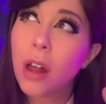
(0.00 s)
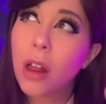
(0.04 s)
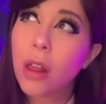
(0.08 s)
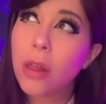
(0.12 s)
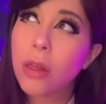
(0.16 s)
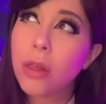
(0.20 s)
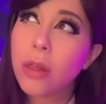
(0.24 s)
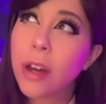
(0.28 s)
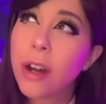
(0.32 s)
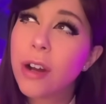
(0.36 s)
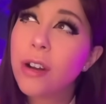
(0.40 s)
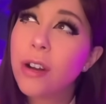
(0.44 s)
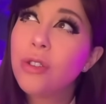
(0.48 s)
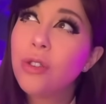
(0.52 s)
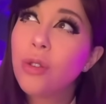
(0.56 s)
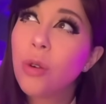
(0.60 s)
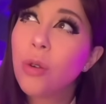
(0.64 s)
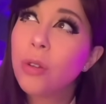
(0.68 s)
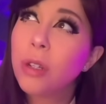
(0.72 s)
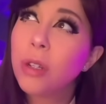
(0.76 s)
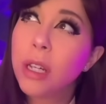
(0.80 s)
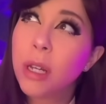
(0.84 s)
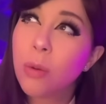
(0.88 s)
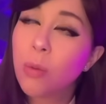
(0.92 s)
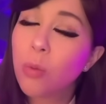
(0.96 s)
there's
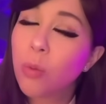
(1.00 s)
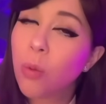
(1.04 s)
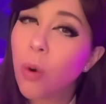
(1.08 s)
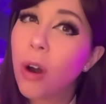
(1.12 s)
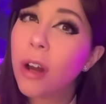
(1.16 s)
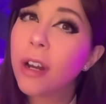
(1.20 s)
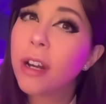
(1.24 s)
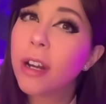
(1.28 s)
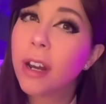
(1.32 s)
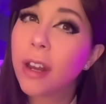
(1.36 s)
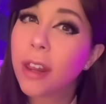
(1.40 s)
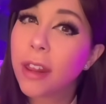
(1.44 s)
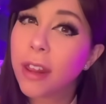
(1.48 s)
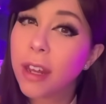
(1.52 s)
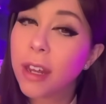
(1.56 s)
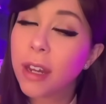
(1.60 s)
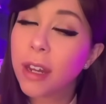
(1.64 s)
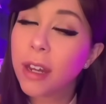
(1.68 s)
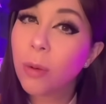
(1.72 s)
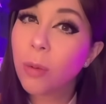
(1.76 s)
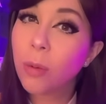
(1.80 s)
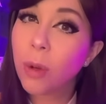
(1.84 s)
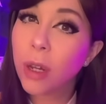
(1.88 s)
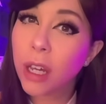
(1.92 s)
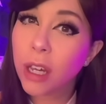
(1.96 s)
only one
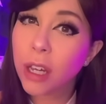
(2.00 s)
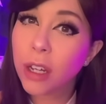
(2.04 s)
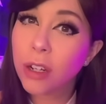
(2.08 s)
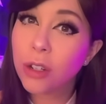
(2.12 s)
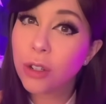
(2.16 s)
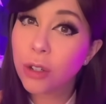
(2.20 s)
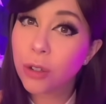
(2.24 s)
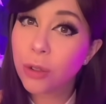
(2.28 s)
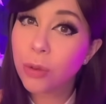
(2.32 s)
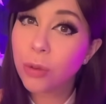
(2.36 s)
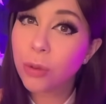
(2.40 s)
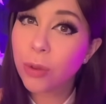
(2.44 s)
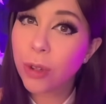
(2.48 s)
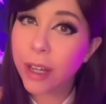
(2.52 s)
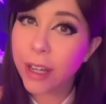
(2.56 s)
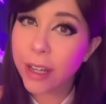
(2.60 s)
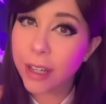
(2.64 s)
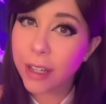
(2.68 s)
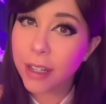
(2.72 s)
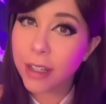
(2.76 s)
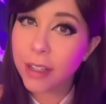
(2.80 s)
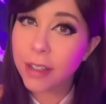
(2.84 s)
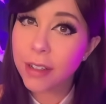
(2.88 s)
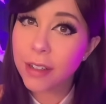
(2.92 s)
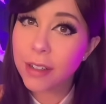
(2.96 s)
thing we can do,
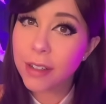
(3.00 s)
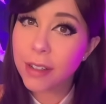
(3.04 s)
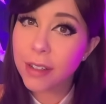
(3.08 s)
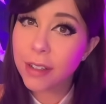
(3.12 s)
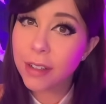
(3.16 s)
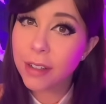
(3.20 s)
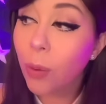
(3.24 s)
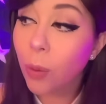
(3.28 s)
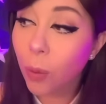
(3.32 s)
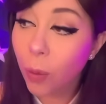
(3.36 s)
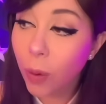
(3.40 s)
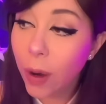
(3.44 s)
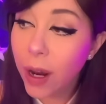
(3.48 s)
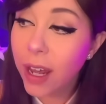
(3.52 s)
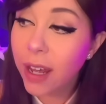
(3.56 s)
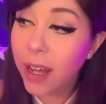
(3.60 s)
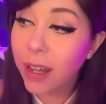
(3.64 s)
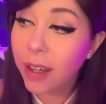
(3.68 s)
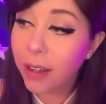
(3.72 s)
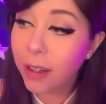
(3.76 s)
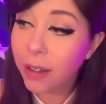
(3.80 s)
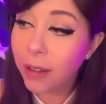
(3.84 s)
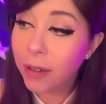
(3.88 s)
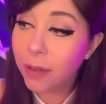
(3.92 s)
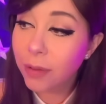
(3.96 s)
ladies.
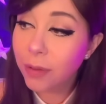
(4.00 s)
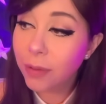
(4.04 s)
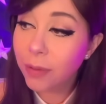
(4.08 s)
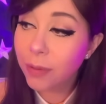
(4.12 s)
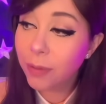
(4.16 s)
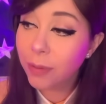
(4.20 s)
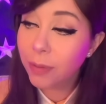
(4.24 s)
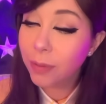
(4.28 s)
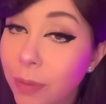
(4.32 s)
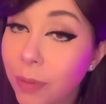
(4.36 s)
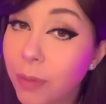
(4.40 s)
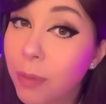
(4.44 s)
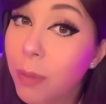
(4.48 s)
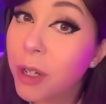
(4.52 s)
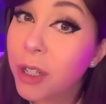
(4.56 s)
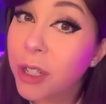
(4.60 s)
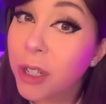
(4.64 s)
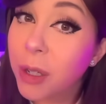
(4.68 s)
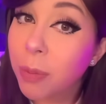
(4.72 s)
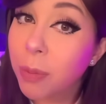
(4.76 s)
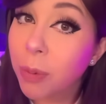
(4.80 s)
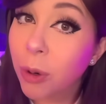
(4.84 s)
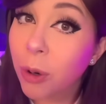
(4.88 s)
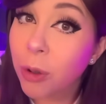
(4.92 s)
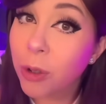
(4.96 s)
We
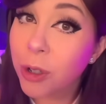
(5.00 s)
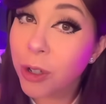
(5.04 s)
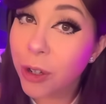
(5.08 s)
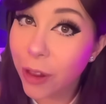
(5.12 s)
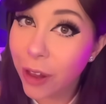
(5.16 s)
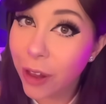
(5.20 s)
must approach